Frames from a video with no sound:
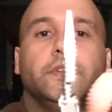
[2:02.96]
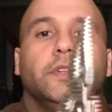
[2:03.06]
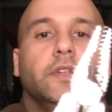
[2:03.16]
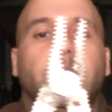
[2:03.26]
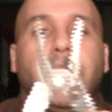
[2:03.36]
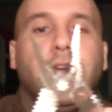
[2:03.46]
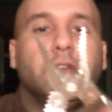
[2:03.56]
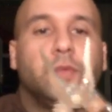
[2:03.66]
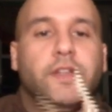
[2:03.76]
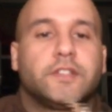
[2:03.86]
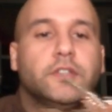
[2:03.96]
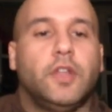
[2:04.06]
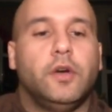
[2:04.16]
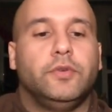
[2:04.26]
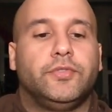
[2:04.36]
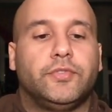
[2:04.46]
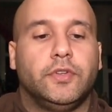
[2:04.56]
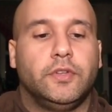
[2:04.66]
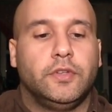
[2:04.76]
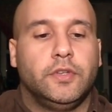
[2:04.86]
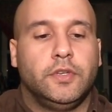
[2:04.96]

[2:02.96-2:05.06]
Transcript: opened. And when it's closed,